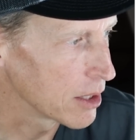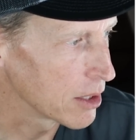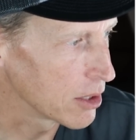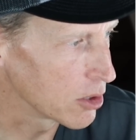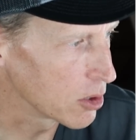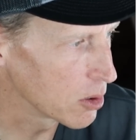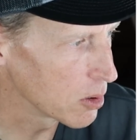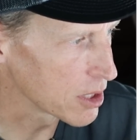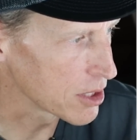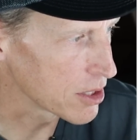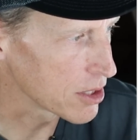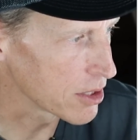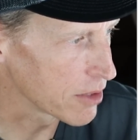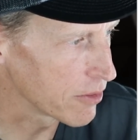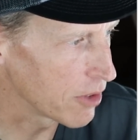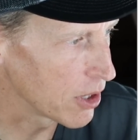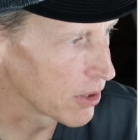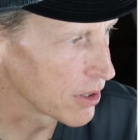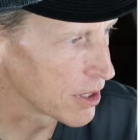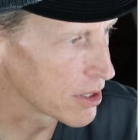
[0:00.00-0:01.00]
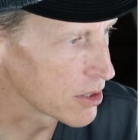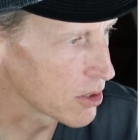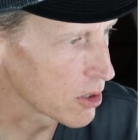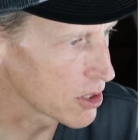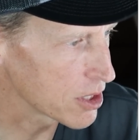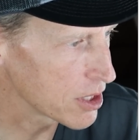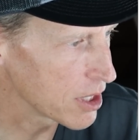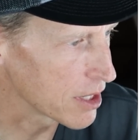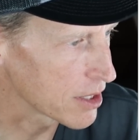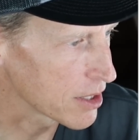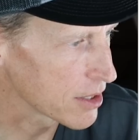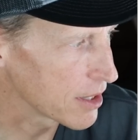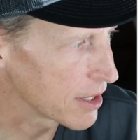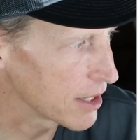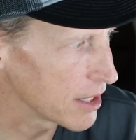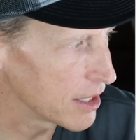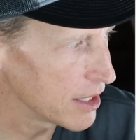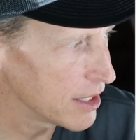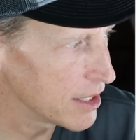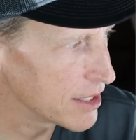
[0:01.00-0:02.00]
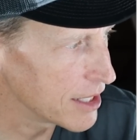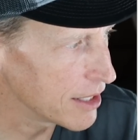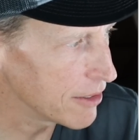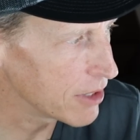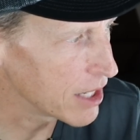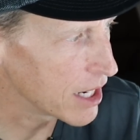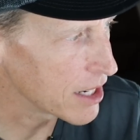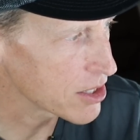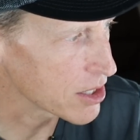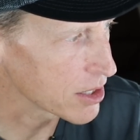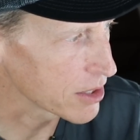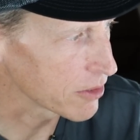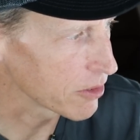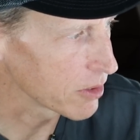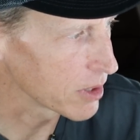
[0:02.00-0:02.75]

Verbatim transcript: The nuances of all this are such that any deviations